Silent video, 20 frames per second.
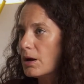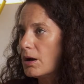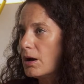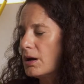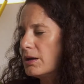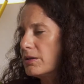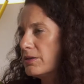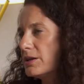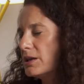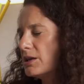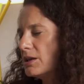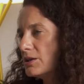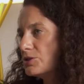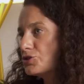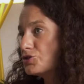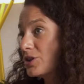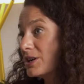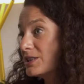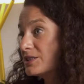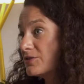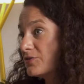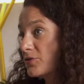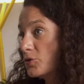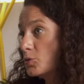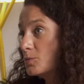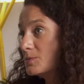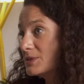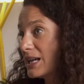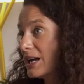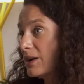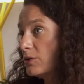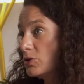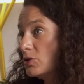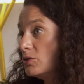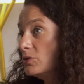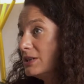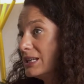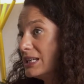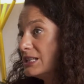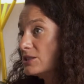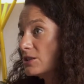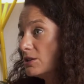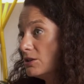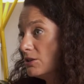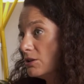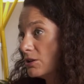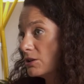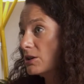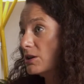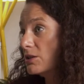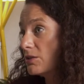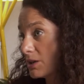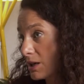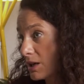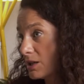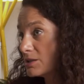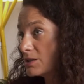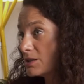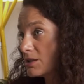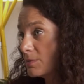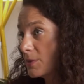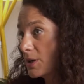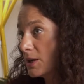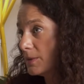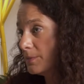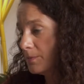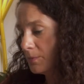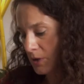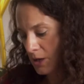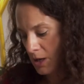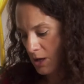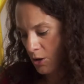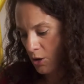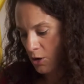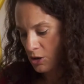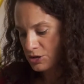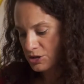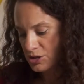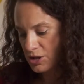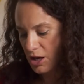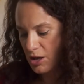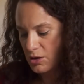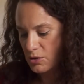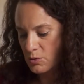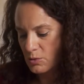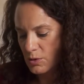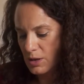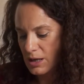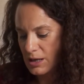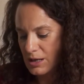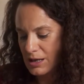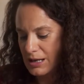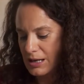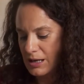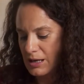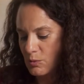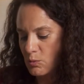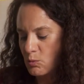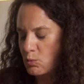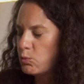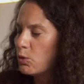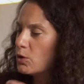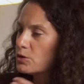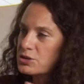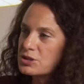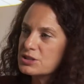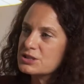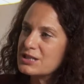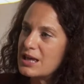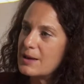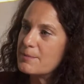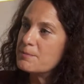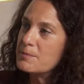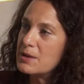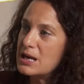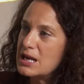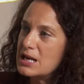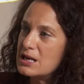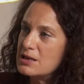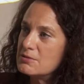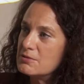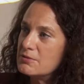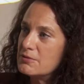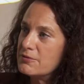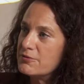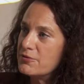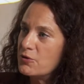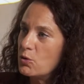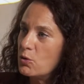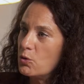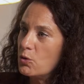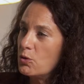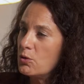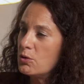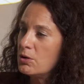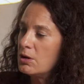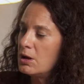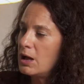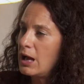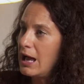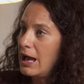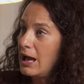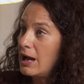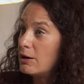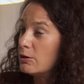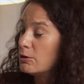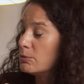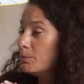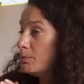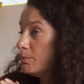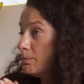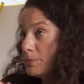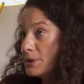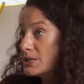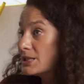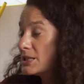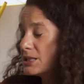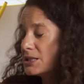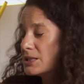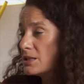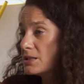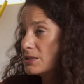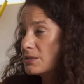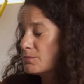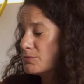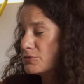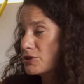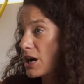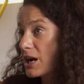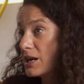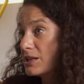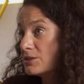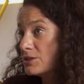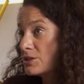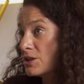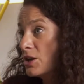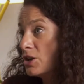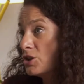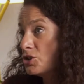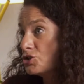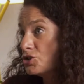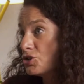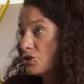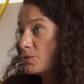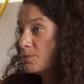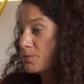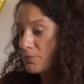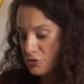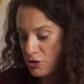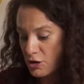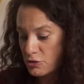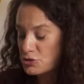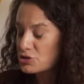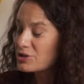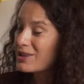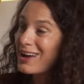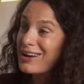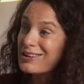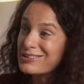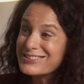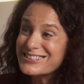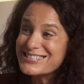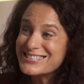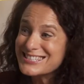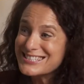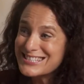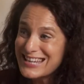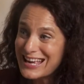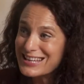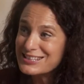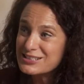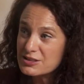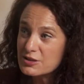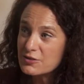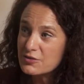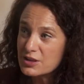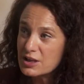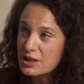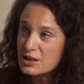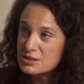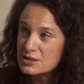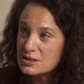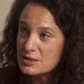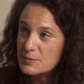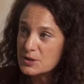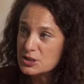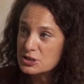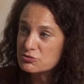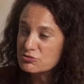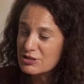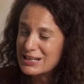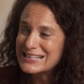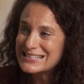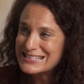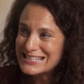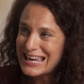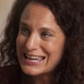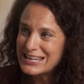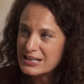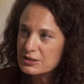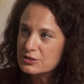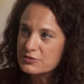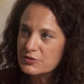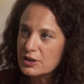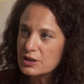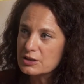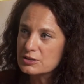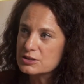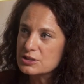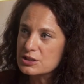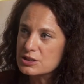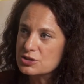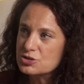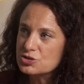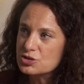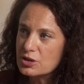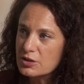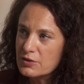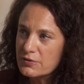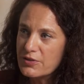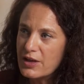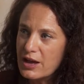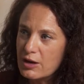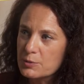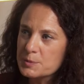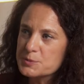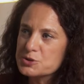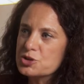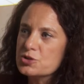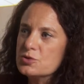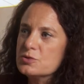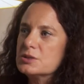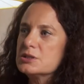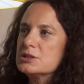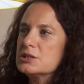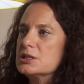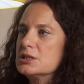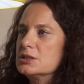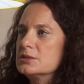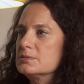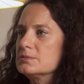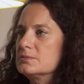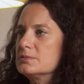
I think it transforms how you need to look at the customer. So what does that mean for how businesses and brands should approach their understanding of the customer to really take advantage of that opportunity?